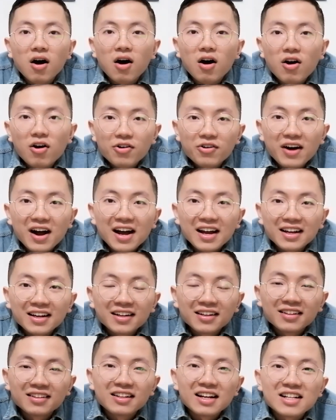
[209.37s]
Alright,
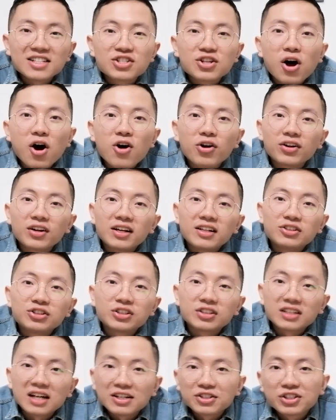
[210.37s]
that's all the
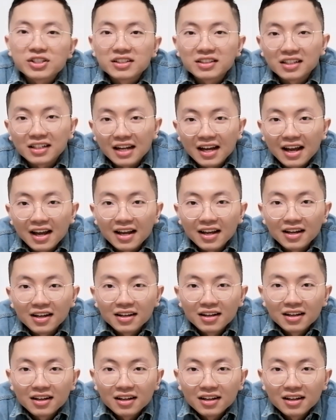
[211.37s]
introduction today.